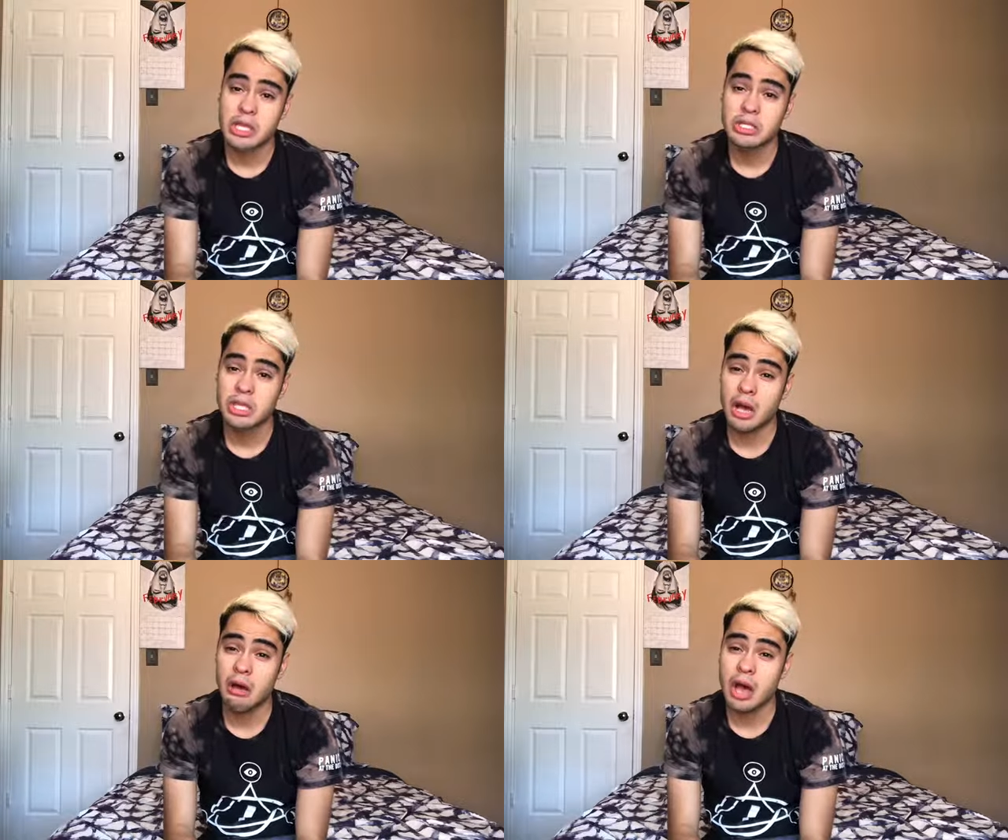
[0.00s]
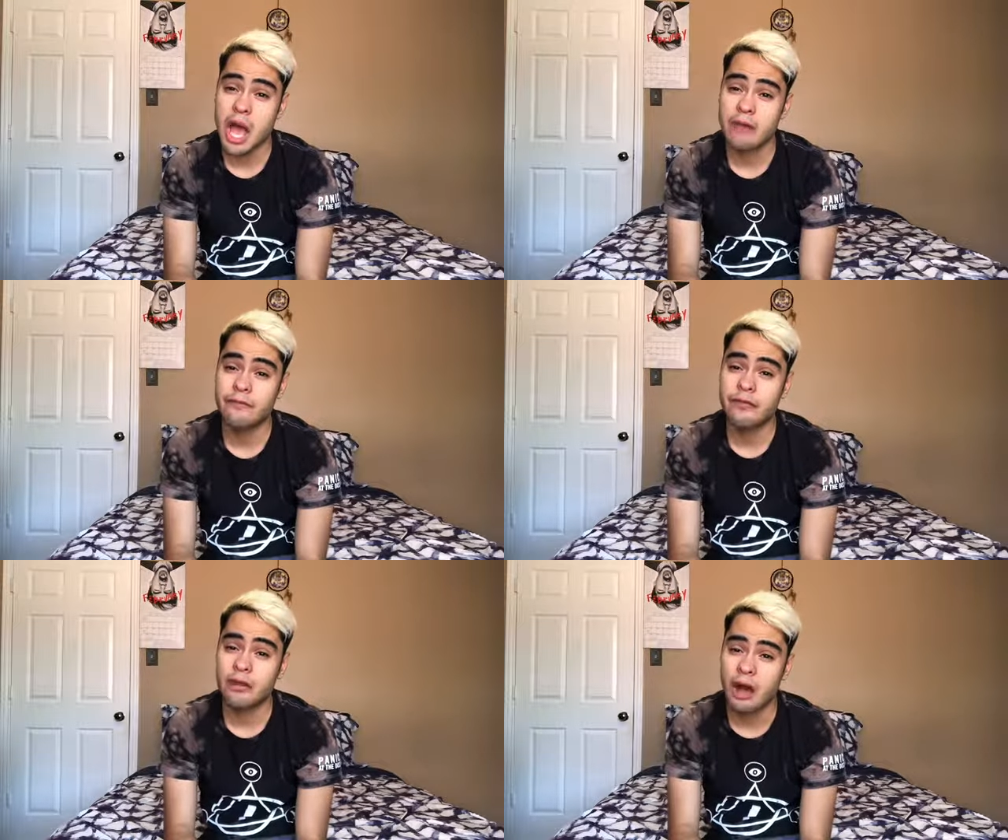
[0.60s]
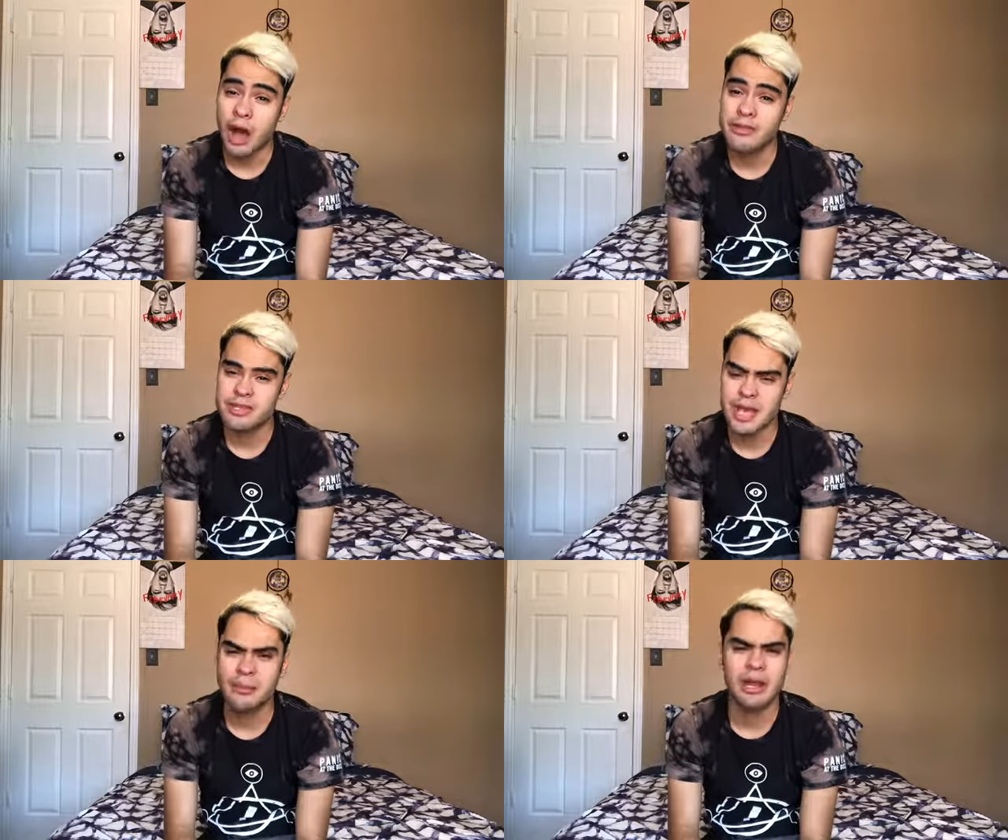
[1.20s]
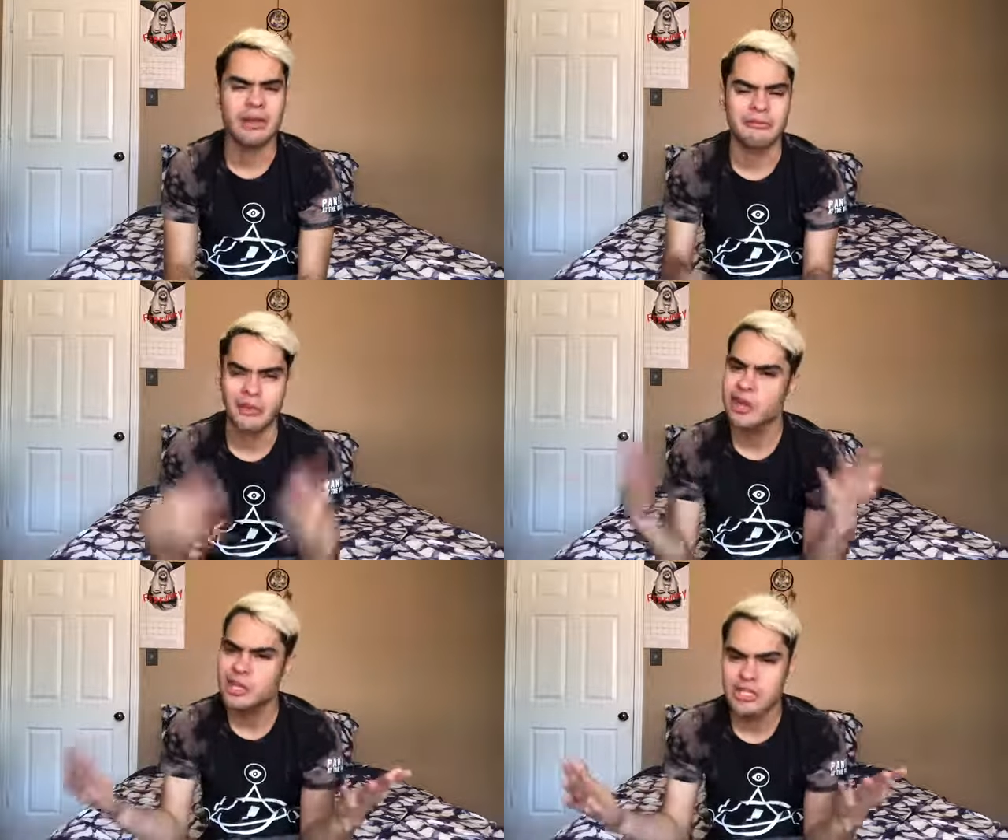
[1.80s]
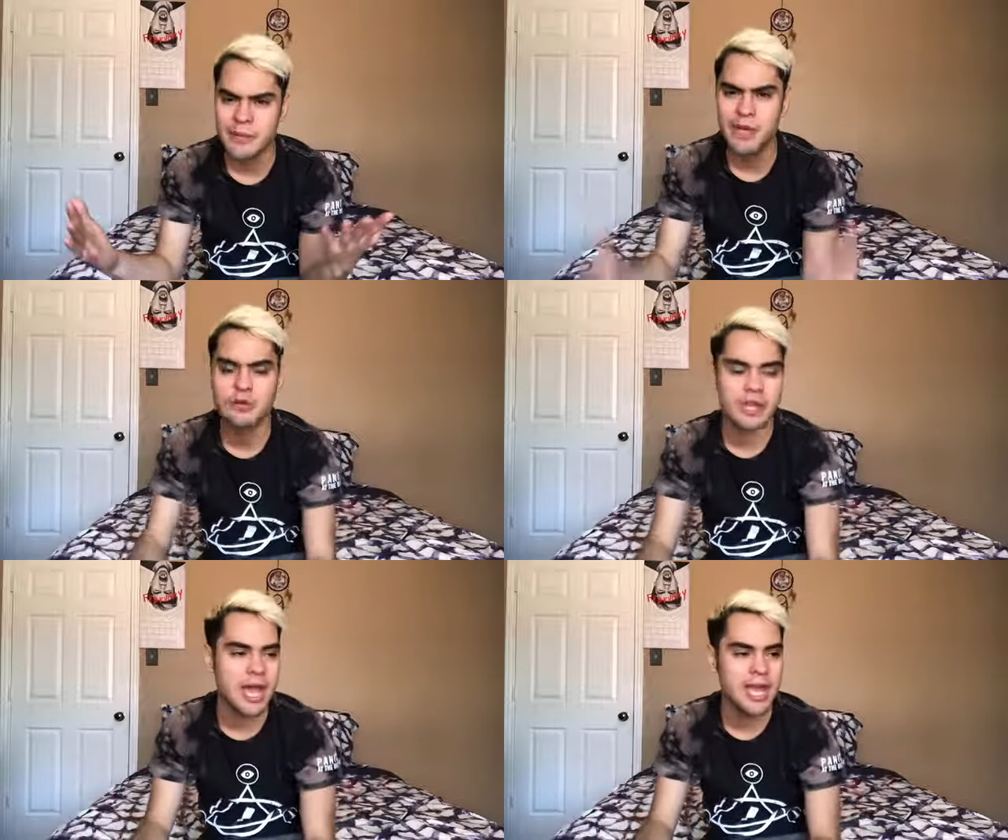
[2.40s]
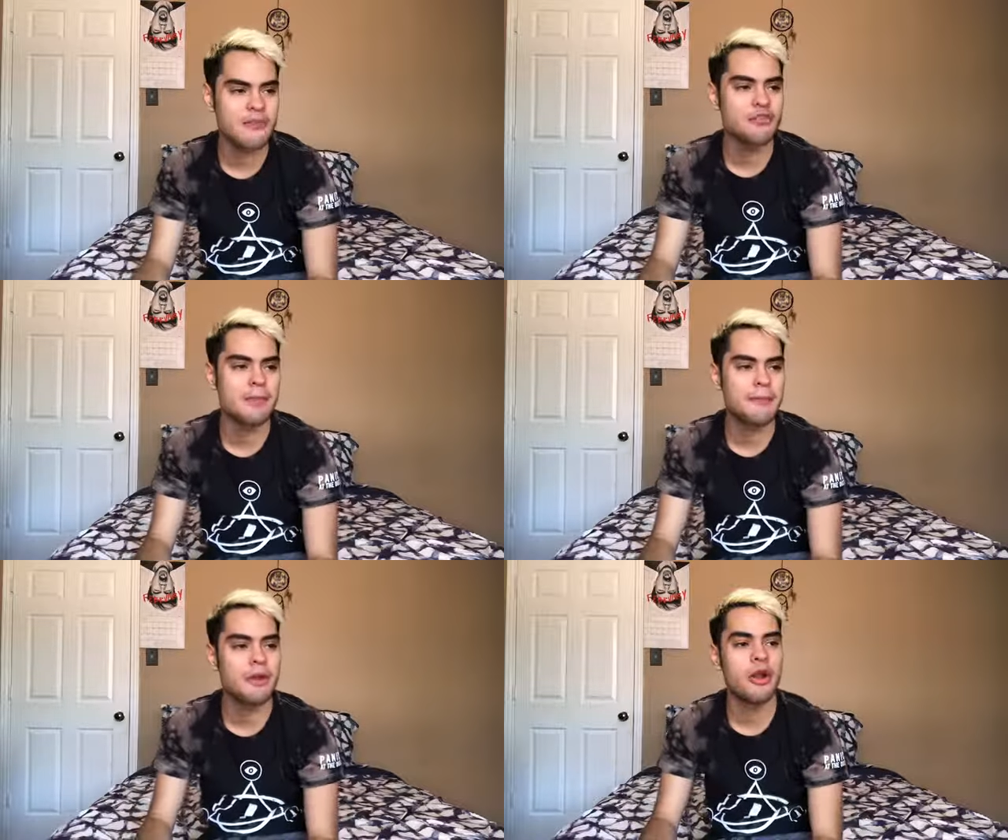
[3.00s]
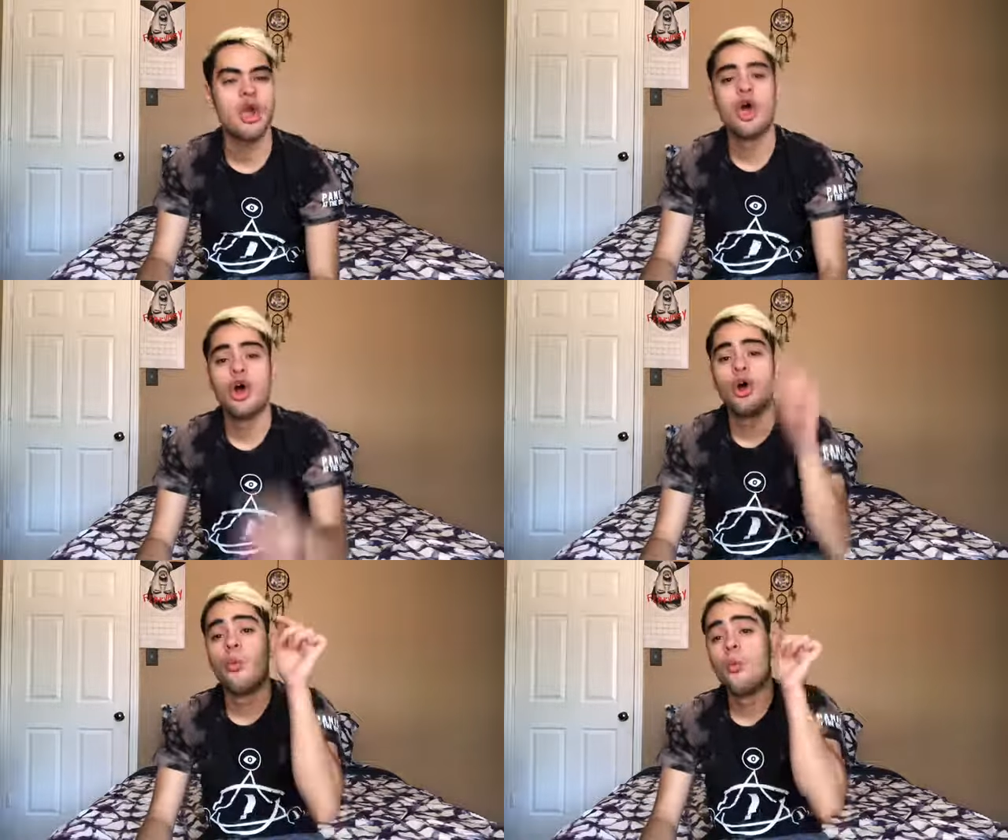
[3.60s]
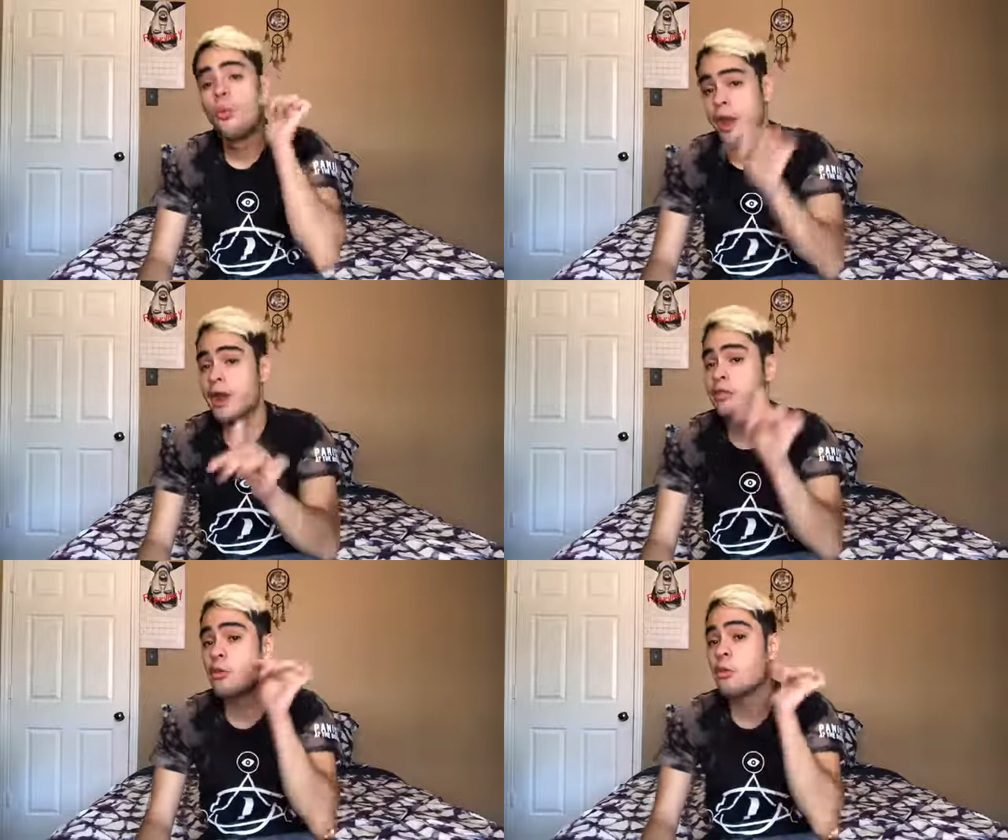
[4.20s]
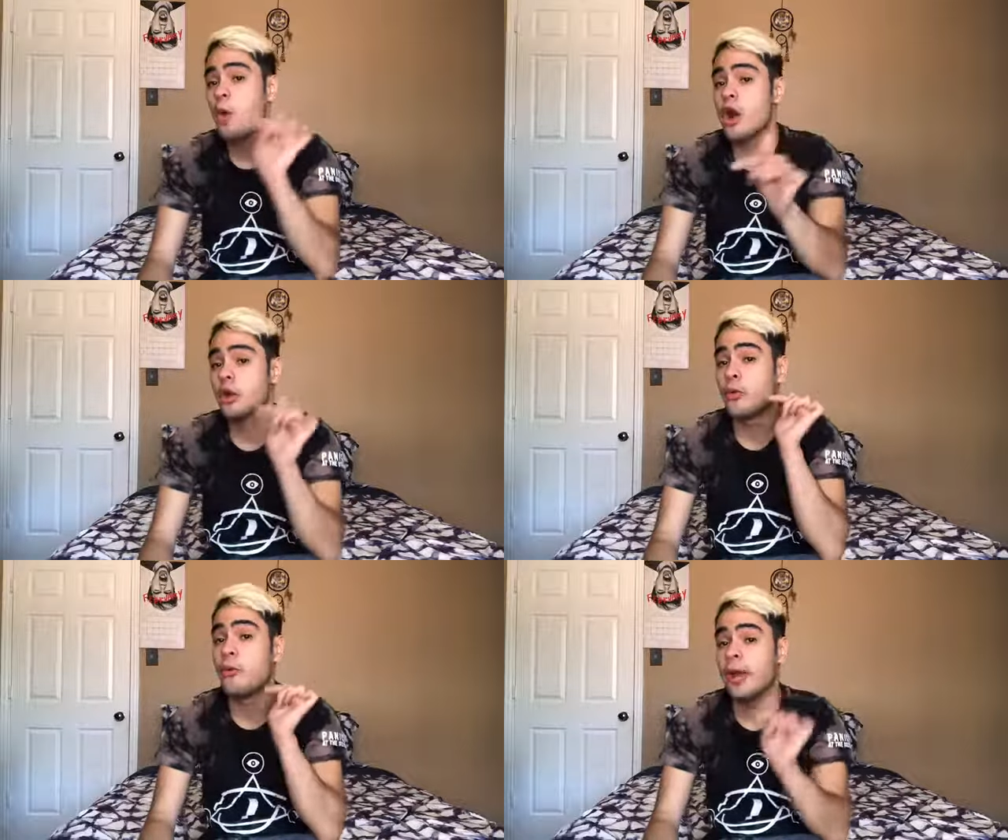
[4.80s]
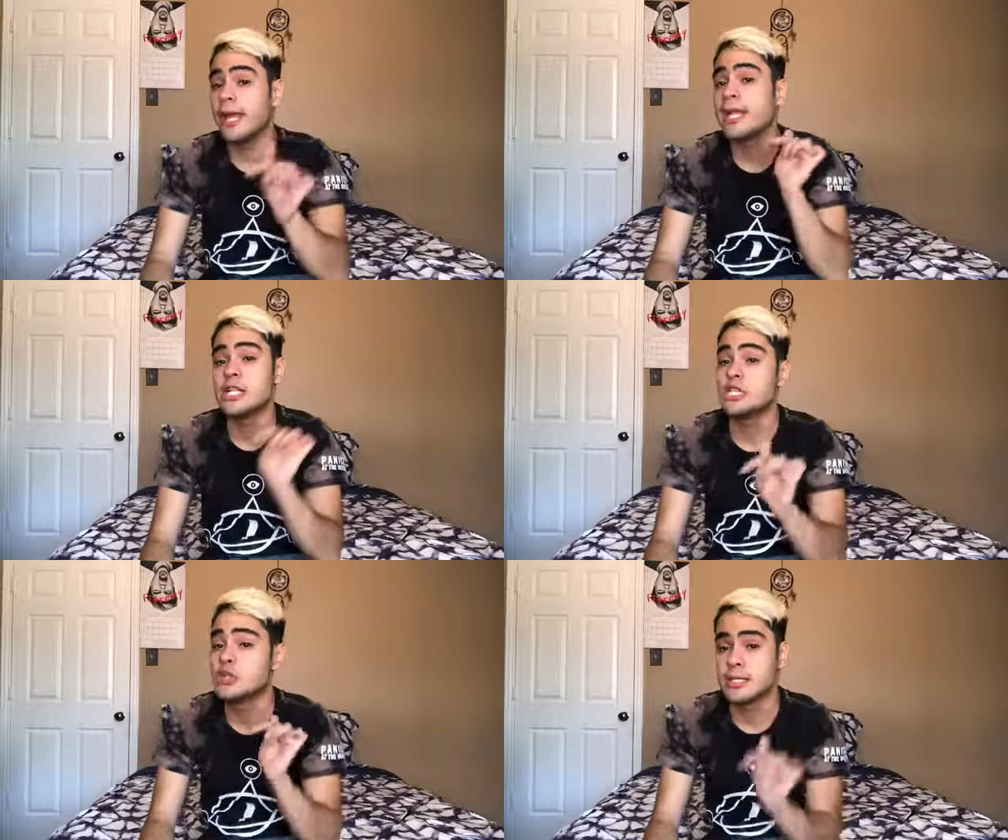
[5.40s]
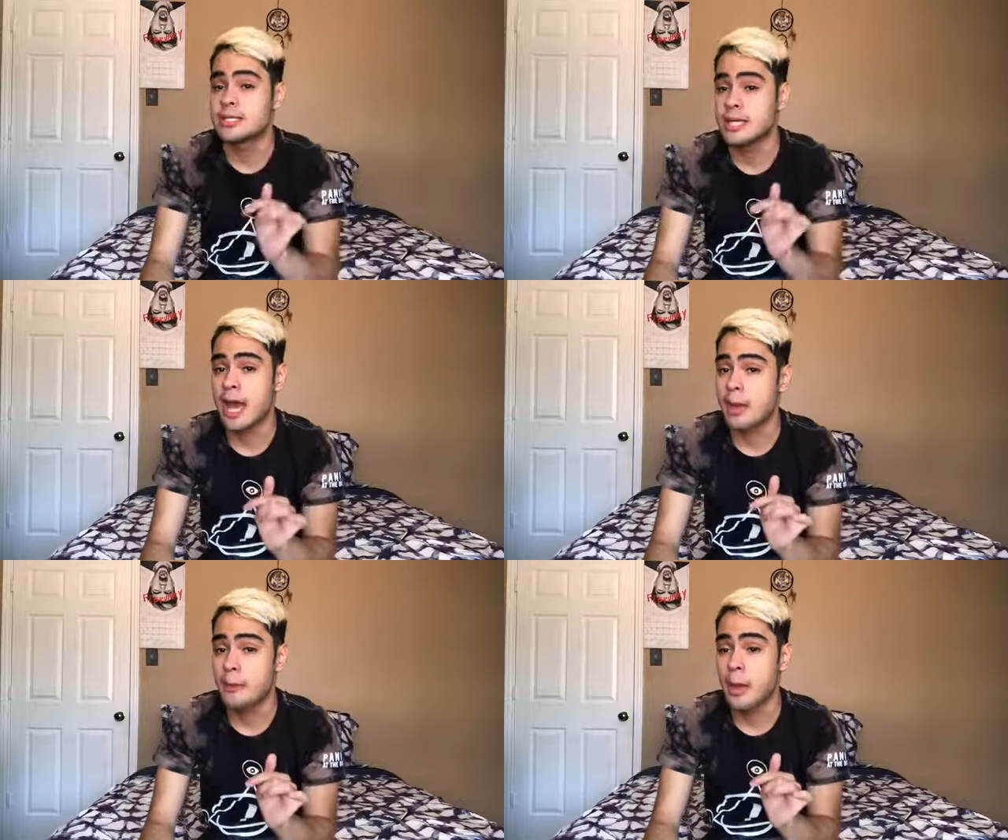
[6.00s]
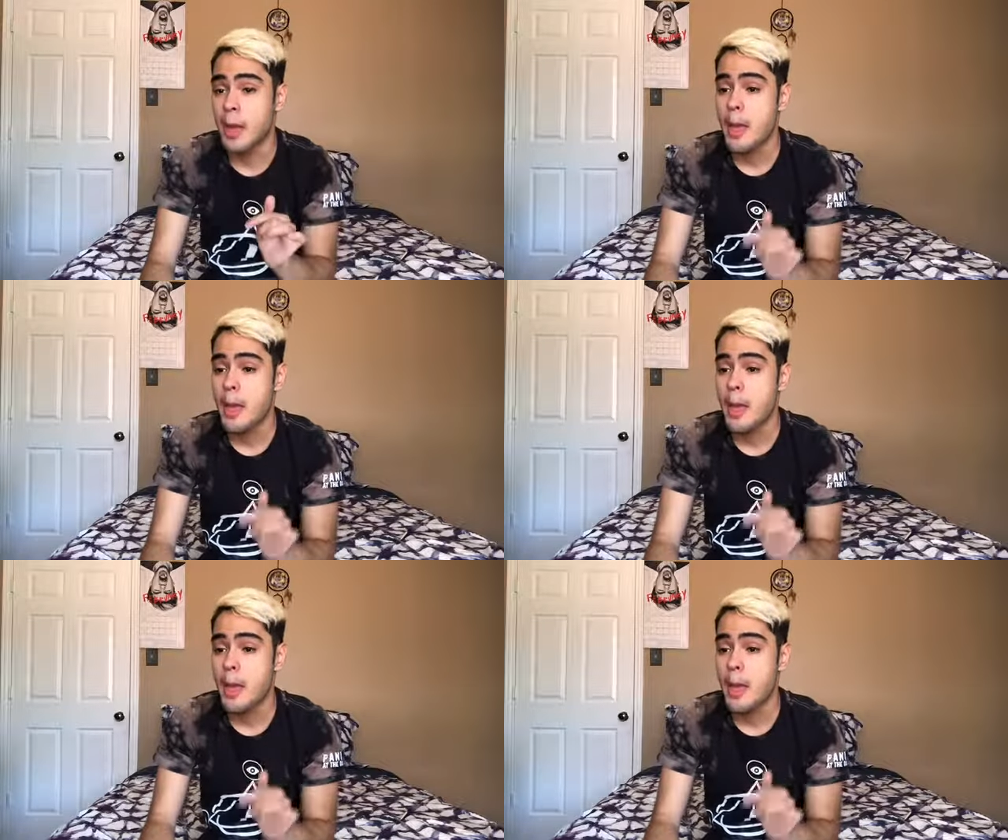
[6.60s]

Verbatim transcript: So I forgot this happened like a very long time ago. So I can't remember where the water went into this time.